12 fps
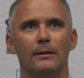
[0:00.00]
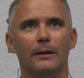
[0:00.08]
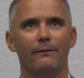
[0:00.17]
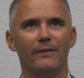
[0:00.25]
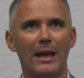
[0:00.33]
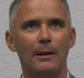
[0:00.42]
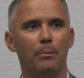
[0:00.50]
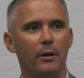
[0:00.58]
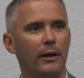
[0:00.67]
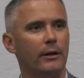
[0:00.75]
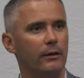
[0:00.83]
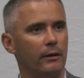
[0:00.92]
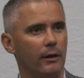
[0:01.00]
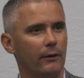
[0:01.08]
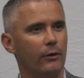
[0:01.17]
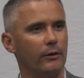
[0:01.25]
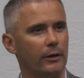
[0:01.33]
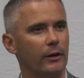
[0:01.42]
if they play to the
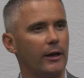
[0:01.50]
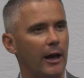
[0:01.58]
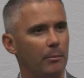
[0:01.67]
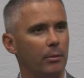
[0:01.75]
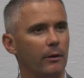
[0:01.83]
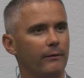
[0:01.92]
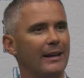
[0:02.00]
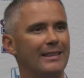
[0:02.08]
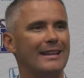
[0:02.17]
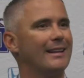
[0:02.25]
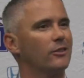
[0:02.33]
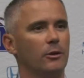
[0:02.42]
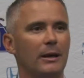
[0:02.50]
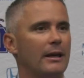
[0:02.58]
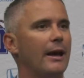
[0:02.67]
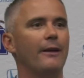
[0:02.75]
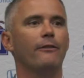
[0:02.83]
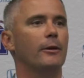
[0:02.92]
level that they're capable of, I think that's going to
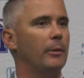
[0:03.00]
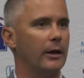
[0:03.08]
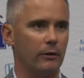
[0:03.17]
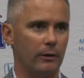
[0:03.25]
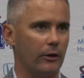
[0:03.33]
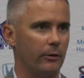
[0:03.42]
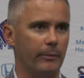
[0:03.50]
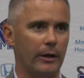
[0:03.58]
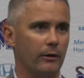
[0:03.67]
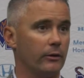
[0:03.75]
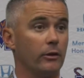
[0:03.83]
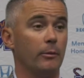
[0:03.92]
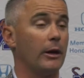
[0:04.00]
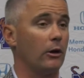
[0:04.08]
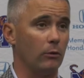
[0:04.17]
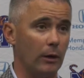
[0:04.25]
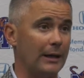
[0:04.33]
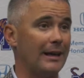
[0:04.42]
make everybody around them better. It's going to make
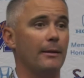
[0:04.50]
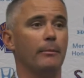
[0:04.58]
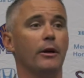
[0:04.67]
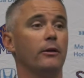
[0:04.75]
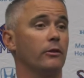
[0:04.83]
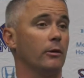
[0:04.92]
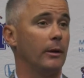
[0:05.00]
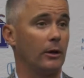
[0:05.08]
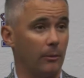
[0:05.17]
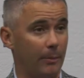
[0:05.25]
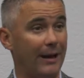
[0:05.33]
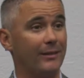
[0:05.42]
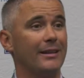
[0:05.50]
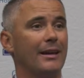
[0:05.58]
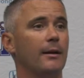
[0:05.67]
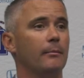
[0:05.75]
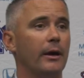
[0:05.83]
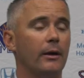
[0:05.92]
our running game better. It's going to make our passing
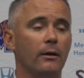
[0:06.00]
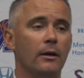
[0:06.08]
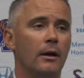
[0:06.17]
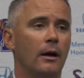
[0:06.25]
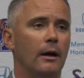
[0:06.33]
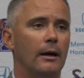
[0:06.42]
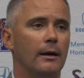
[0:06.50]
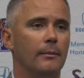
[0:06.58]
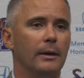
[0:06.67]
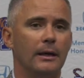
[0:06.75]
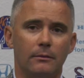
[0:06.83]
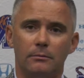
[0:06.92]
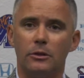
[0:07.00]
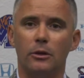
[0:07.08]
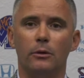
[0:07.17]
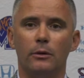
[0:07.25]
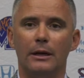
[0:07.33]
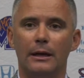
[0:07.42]
game better.
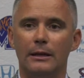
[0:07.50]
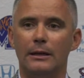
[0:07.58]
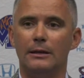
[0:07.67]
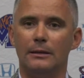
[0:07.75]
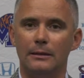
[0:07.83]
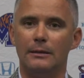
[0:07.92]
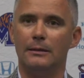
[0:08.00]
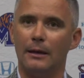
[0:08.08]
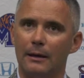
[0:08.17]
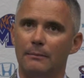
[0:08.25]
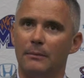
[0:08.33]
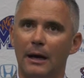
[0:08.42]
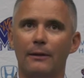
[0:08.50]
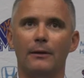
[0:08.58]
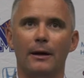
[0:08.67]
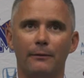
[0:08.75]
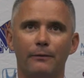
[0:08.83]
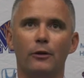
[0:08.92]
I
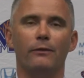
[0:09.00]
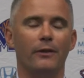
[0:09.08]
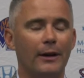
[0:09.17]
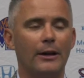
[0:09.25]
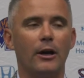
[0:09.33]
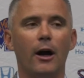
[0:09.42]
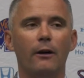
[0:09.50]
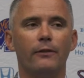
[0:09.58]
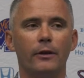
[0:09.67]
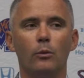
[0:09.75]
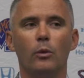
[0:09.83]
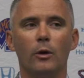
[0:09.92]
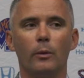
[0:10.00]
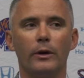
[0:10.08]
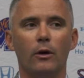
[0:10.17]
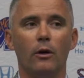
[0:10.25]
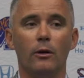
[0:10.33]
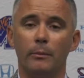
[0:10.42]
feel very confident where
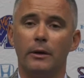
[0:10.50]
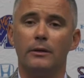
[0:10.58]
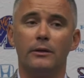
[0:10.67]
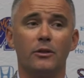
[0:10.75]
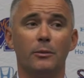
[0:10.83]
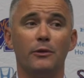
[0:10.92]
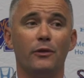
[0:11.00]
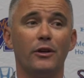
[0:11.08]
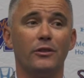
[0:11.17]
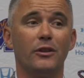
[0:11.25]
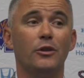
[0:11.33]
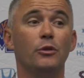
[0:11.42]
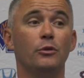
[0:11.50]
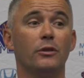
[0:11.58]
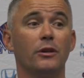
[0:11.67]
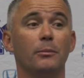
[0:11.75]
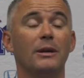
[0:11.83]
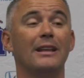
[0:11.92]
we are, but it's going to be fun to see who's
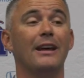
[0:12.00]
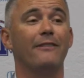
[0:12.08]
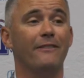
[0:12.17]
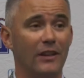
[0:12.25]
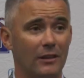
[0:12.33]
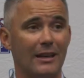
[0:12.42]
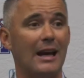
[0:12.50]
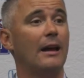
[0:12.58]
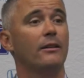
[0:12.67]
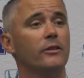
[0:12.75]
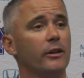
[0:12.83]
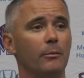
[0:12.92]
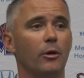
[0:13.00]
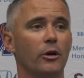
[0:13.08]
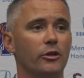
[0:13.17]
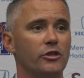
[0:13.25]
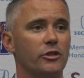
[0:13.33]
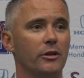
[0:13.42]
going to be that fifth guy that's going to
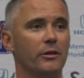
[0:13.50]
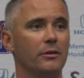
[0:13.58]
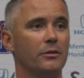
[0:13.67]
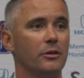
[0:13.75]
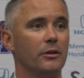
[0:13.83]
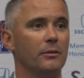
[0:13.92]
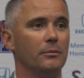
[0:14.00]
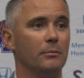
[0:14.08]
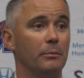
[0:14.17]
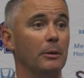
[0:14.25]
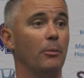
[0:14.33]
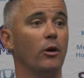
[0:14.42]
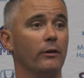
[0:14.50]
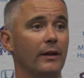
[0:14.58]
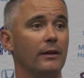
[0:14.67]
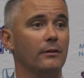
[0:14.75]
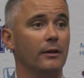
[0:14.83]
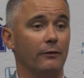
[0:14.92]
emerge to be a part of
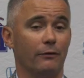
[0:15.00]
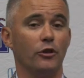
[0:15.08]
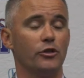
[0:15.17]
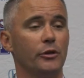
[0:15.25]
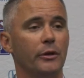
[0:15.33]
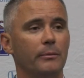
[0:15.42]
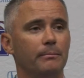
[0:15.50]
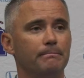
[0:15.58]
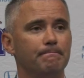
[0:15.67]
that first unit.